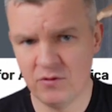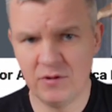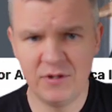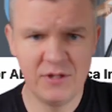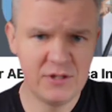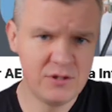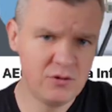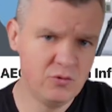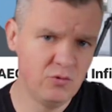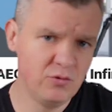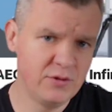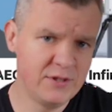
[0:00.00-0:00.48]
for
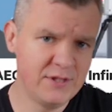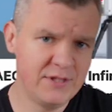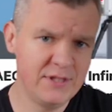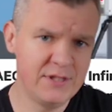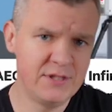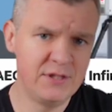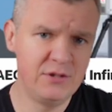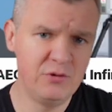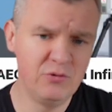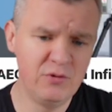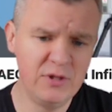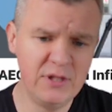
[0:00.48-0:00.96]
these
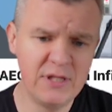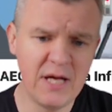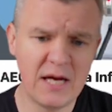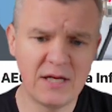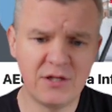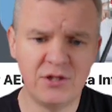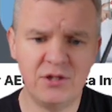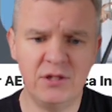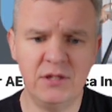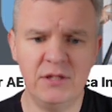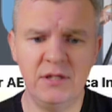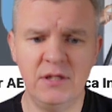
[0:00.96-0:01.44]
courses, you need
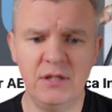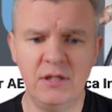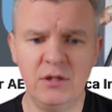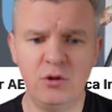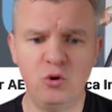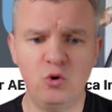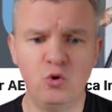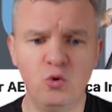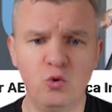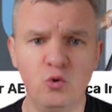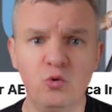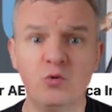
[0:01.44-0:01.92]
actually
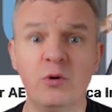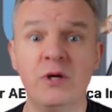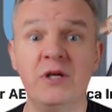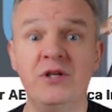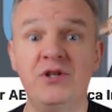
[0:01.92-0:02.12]
to